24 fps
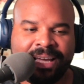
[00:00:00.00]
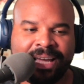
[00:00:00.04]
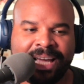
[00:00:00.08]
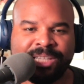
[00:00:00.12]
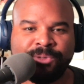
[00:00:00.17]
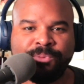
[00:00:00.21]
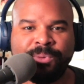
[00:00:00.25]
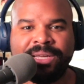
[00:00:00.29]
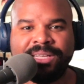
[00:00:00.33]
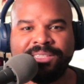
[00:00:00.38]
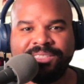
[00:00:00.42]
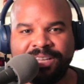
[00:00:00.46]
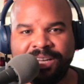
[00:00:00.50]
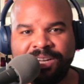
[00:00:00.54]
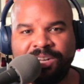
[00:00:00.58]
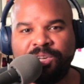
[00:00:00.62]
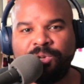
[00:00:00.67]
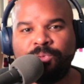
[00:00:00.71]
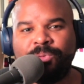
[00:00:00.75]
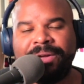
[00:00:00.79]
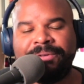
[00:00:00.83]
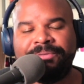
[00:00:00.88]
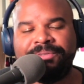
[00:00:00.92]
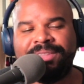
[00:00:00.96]
As we continue
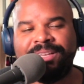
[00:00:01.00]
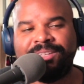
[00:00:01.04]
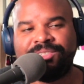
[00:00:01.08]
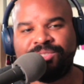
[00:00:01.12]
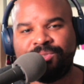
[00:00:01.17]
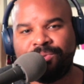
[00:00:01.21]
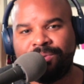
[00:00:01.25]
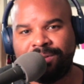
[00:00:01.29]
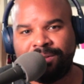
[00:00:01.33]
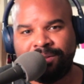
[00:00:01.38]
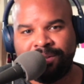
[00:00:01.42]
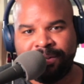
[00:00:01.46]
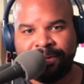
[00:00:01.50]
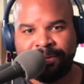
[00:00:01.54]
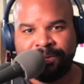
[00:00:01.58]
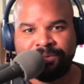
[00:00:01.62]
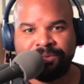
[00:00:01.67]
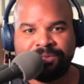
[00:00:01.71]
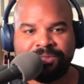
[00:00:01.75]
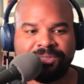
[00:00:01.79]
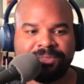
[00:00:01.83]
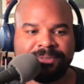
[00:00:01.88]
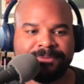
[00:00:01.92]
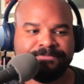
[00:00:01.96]
to wait for things to go on
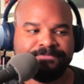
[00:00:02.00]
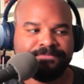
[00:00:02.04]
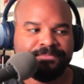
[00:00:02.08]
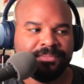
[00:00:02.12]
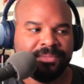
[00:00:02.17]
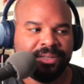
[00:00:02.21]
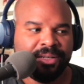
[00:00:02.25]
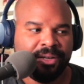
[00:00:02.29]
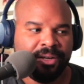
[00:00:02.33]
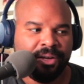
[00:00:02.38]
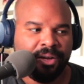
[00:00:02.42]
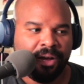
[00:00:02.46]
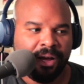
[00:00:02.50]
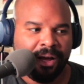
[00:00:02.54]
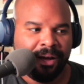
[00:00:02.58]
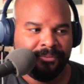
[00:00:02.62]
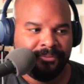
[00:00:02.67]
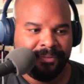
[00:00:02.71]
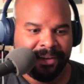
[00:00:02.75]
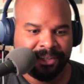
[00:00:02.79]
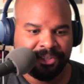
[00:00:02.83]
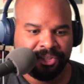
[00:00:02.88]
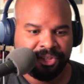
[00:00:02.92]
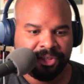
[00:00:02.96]
clearance,
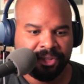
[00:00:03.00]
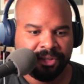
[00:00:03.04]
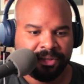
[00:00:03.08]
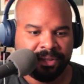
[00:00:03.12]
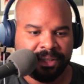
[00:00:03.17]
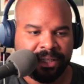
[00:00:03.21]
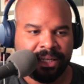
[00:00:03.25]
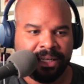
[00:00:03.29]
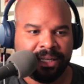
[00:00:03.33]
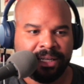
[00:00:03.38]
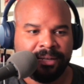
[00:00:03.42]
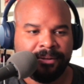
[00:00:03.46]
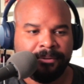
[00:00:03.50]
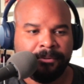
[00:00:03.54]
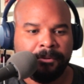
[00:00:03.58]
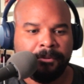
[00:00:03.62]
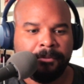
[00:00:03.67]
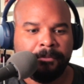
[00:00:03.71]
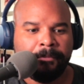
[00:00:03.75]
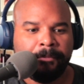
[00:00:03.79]
eventually